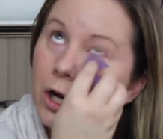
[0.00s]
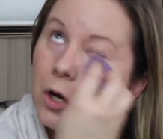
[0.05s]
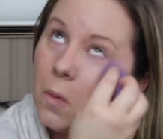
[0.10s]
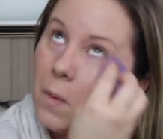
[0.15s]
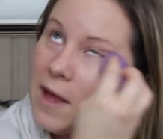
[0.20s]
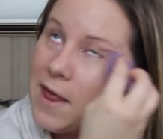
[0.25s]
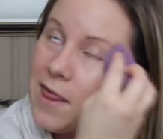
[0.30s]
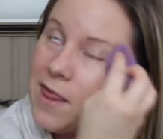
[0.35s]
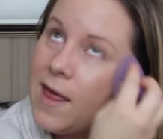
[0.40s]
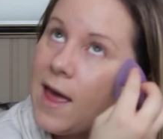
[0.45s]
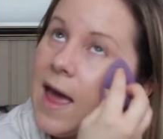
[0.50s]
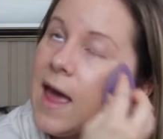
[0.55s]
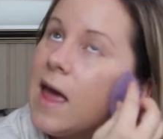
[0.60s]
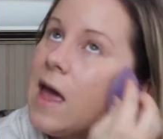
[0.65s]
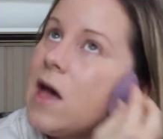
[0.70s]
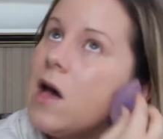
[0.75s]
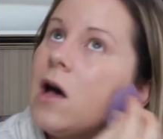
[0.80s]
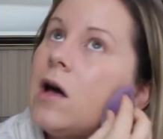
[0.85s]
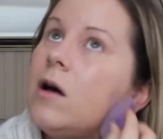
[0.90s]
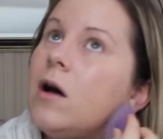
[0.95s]
with
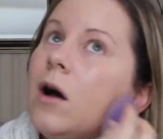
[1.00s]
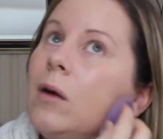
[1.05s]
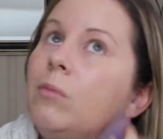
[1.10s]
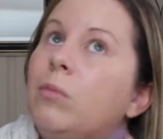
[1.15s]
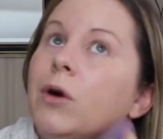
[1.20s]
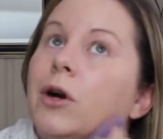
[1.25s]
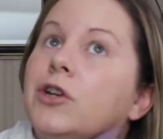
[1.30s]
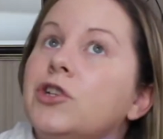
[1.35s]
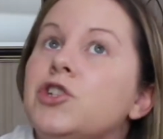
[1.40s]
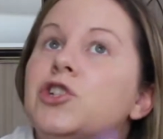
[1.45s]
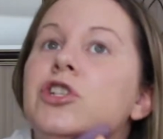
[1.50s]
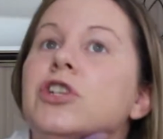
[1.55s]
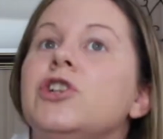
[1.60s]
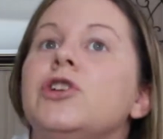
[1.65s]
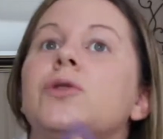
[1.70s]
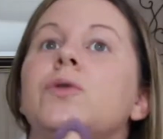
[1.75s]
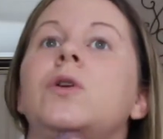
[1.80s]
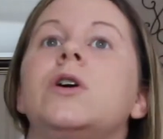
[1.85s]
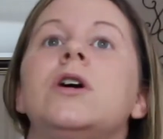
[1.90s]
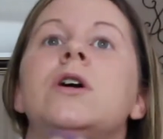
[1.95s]
a brush
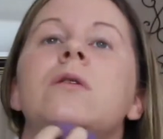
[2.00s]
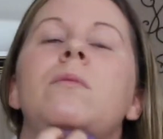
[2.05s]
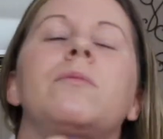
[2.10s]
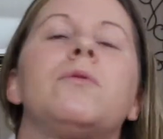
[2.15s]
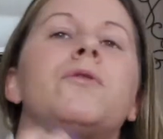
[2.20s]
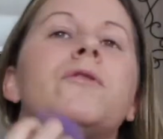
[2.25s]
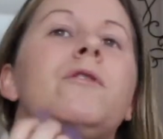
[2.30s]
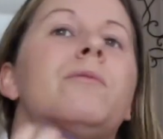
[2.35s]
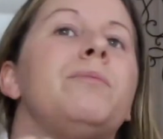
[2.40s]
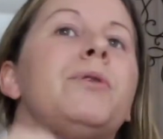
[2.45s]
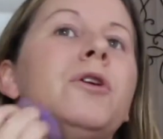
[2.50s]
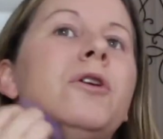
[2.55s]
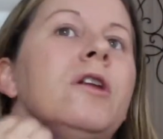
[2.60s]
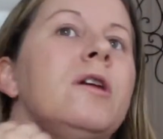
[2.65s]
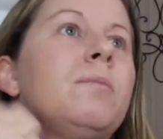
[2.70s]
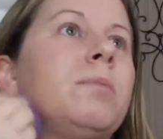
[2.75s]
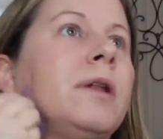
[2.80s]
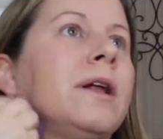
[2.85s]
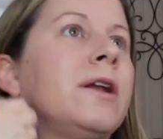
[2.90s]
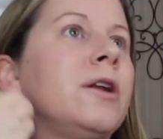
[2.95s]
too. But with a
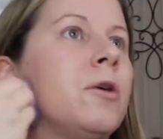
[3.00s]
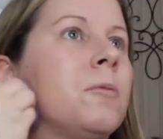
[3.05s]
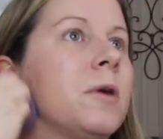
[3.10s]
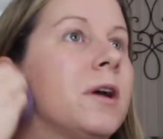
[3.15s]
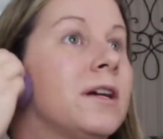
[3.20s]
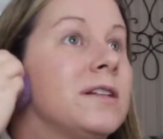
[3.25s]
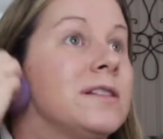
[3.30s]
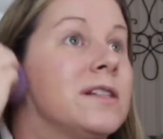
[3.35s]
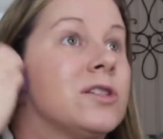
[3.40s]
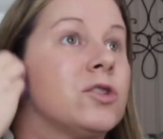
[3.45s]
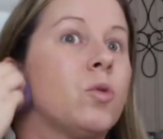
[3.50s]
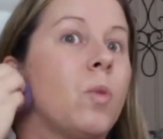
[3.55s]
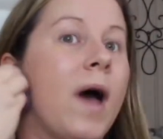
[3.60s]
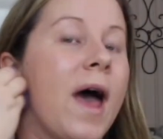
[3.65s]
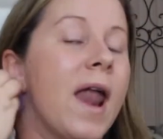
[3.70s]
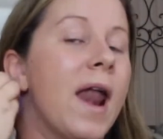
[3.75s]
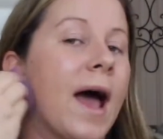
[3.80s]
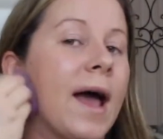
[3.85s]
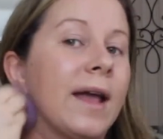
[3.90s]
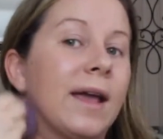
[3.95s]
beauty blender, because it's
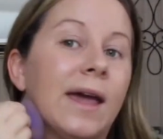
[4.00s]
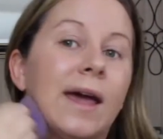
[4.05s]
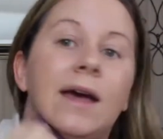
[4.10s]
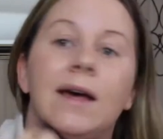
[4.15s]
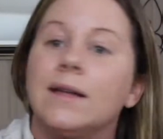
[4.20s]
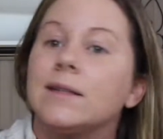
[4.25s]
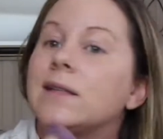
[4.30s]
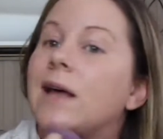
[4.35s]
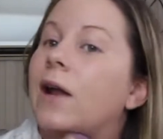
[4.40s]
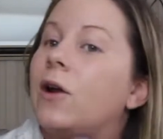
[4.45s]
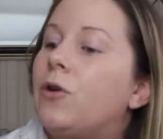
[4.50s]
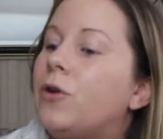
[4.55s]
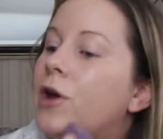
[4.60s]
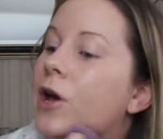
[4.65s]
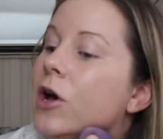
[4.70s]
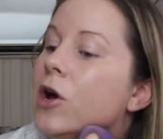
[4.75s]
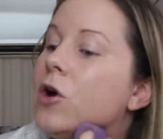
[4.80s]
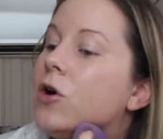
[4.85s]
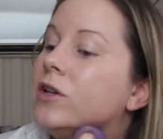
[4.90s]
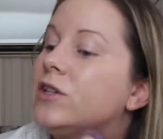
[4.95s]
wet, I guess, I don't
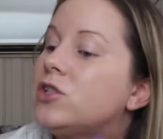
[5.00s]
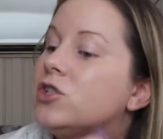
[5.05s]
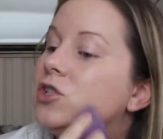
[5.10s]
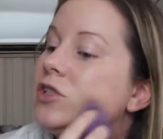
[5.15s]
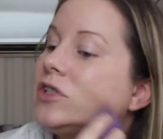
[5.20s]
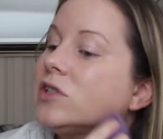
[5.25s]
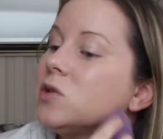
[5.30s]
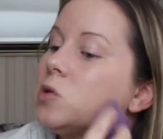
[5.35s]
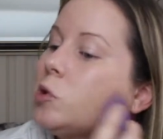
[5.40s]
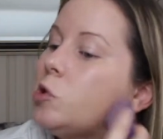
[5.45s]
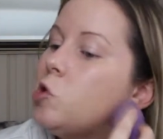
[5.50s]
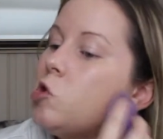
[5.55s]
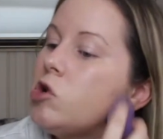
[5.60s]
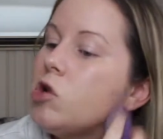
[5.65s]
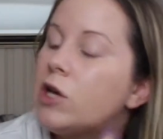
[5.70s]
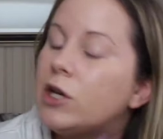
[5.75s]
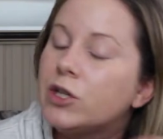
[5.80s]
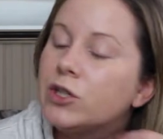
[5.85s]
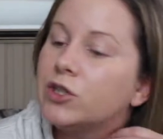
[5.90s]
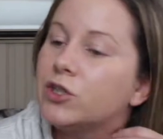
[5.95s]
know, it's just
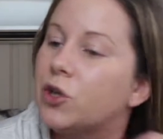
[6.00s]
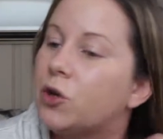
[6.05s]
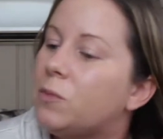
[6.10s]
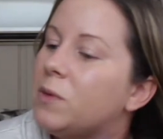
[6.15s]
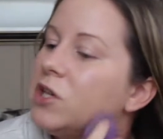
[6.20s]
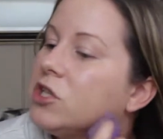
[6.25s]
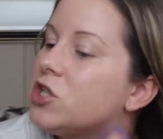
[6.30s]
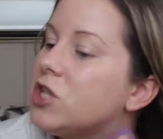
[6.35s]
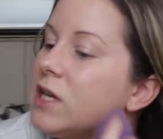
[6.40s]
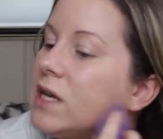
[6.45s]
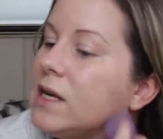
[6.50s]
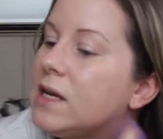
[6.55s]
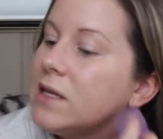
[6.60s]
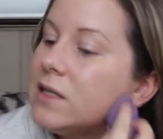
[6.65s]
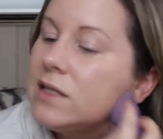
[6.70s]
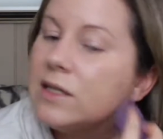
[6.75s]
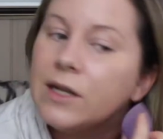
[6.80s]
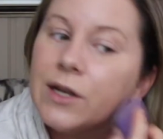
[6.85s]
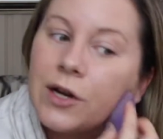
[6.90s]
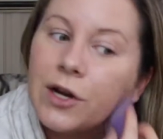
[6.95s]
so much
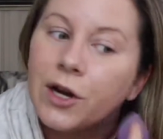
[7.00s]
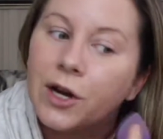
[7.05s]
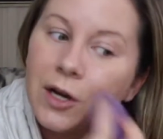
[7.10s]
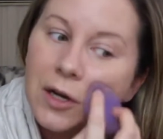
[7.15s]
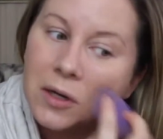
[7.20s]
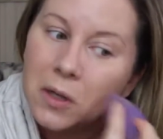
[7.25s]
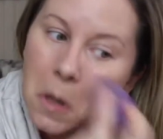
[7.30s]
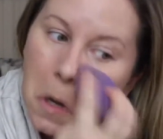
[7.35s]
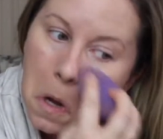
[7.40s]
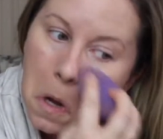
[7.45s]
easier.